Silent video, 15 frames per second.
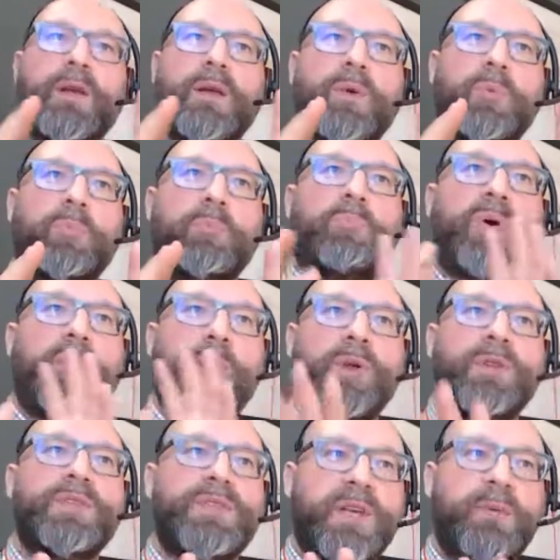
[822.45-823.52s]
But once
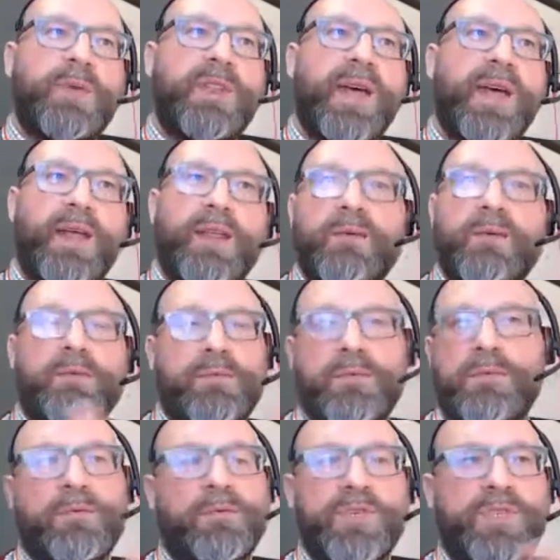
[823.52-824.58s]
they were there, they
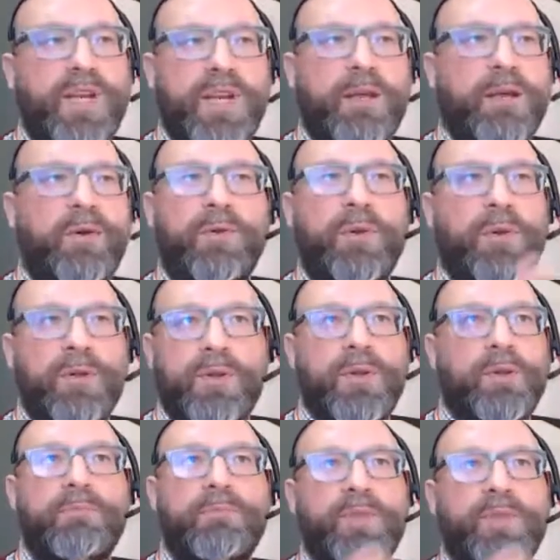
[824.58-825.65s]
would take all the
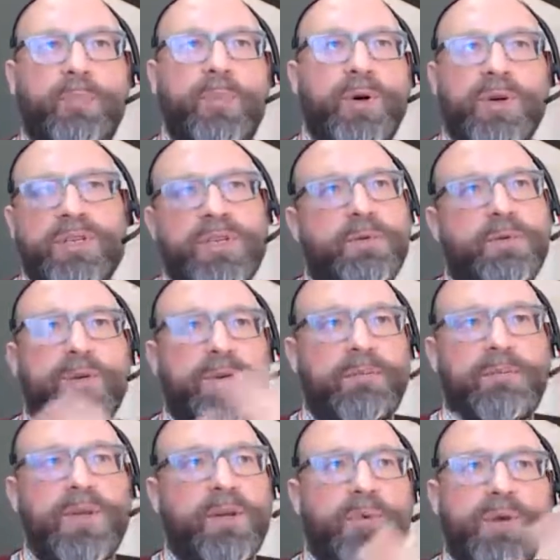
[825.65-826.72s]
books. They
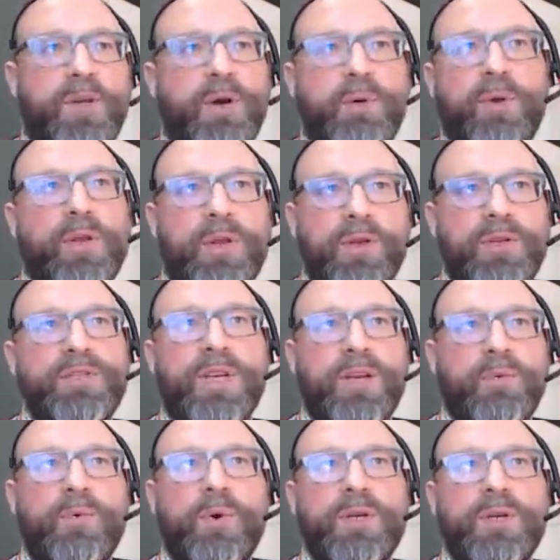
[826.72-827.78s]
wouldn't know what the content
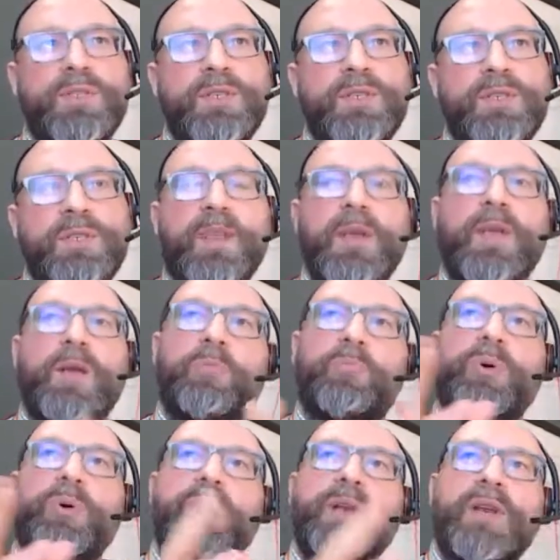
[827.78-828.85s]
was.
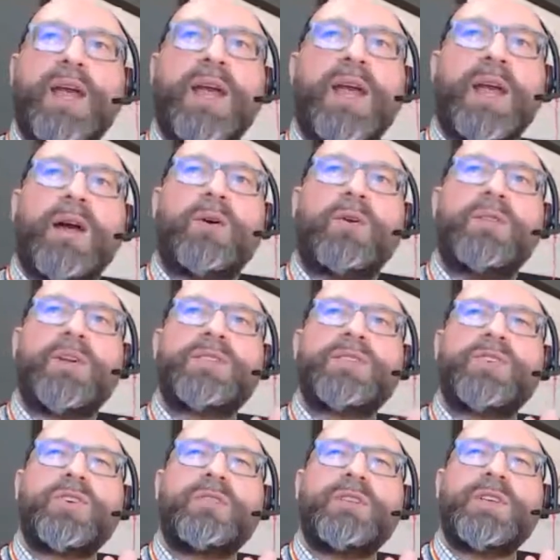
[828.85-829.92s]
But now there's sort
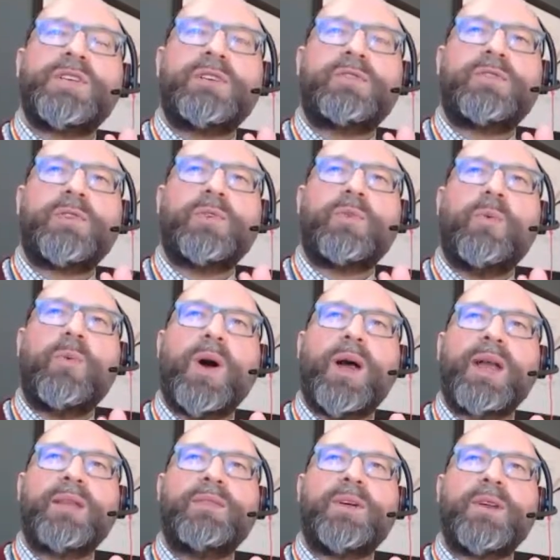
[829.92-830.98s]
of a different way
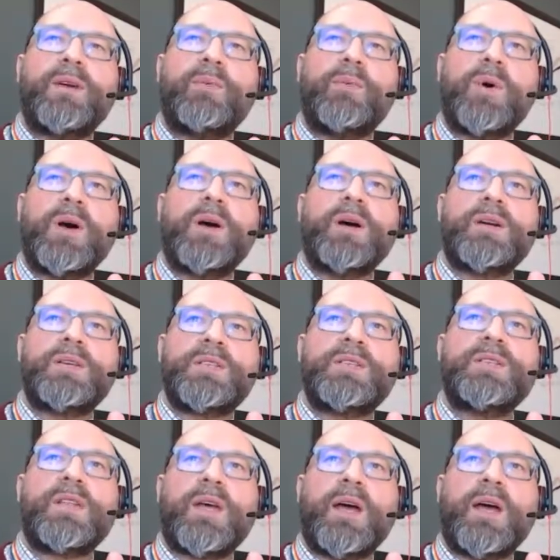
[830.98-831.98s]
that it works, isn't there?